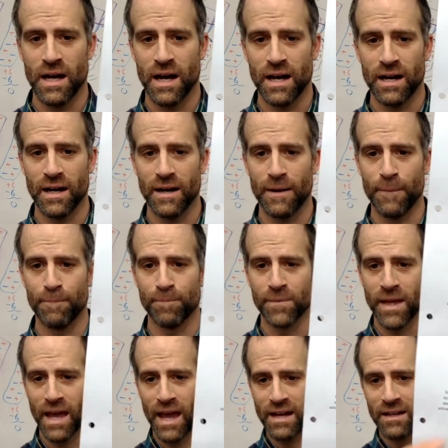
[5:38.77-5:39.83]

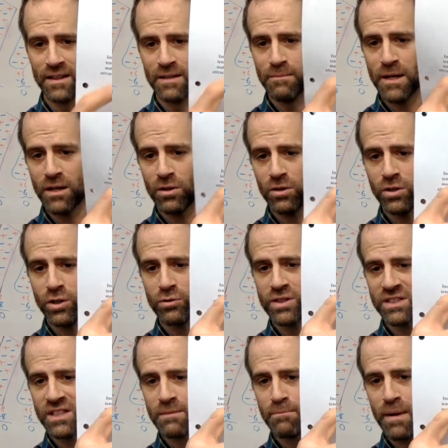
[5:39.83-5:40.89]
And in the middle, you
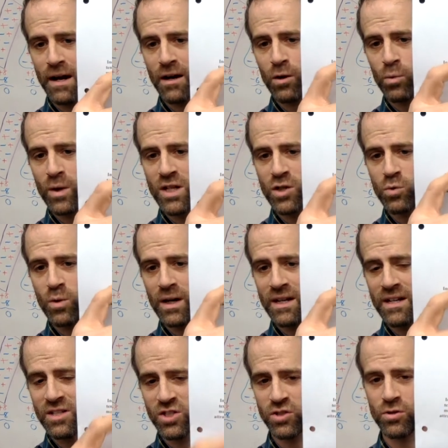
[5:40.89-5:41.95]
just compare which one
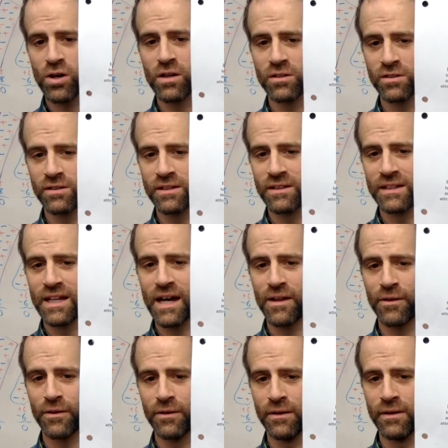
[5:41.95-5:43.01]
is stronger than the
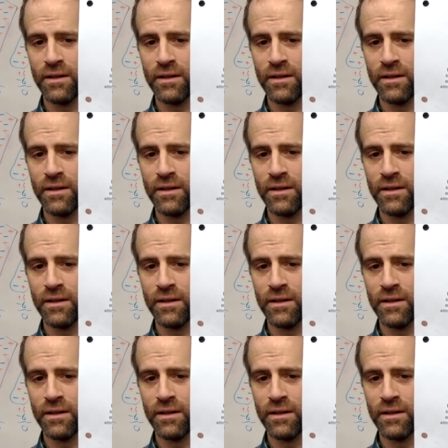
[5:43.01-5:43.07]
other.